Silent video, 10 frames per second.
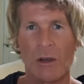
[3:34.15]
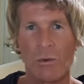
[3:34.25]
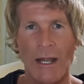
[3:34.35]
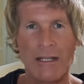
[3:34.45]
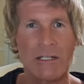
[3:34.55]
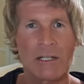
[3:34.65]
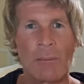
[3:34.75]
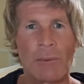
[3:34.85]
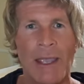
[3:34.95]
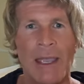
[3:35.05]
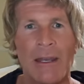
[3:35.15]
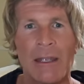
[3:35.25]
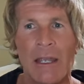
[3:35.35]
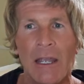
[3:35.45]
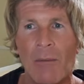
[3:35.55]
Right. Still up ahead
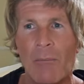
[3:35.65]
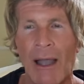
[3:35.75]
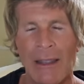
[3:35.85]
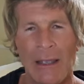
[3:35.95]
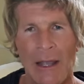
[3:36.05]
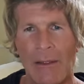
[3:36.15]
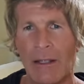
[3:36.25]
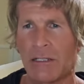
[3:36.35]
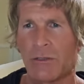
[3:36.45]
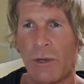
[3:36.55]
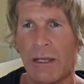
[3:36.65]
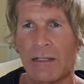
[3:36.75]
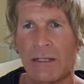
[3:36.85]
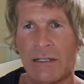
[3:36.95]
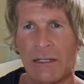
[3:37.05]
by, uh, I think it's three
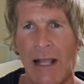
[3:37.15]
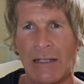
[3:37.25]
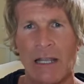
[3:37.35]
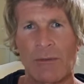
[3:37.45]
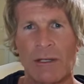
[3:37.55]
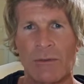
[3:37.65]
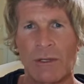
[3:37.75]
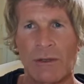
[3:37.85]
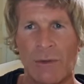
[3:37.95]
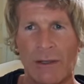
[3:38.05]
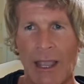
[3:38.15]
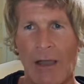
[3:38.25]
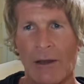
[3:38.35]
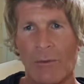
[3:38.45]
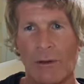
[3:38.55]
since the last time we, we, we
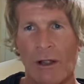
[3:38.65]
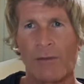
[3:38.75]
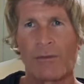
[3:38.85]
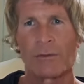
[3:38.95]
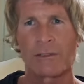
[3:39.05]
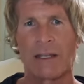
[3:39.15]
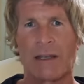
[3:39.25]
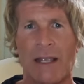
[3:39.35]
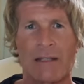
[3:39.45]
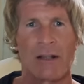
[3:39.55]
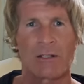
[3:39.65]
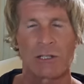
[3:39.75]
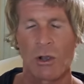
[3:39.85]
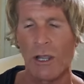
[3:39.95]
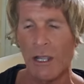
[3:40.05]
counted, we are off almost 10 days now.
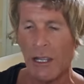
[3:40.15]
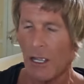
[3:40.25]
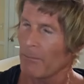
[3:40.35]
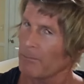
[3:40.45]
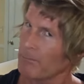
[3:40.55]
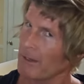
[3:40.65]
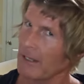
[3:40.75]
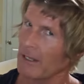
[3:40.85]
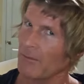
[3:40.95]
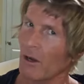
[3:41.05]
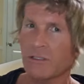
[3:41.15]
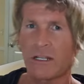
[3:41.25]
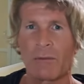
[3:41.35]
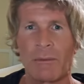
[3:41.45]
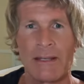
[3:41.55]
So Big day tomorrow is
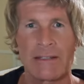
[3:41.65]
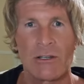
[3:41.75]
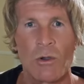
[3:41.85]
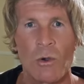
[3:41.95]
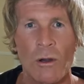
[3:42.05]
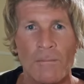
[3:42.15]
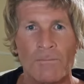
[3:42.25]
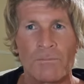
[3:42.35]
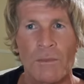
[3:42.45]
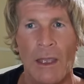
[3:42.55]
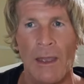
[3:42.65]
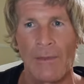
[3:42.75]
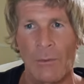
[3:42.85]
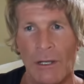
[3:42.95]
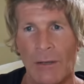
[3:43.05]
going to be BTC Core, and
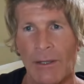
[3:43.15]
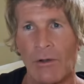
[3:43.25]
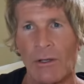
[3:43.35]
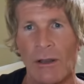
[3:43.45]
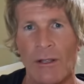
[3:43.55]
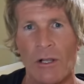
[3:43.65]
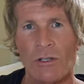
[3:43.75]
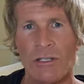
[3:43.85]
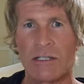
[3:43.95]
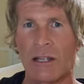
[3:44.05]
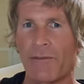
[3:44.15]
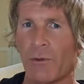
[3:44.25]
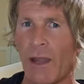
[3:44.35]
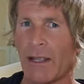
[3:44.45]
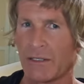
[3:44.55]
then we're going to be going into the closing stuff for
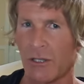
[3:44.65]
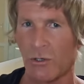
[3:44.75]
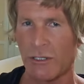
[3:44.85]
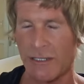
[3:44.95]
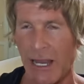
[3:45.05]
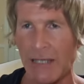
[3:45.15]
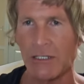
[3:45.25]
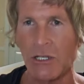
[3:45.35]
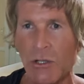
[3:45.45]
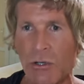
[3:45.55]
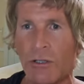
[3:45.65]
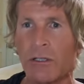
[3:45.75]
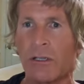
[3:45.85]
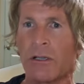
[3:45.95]
right. So stay tuned.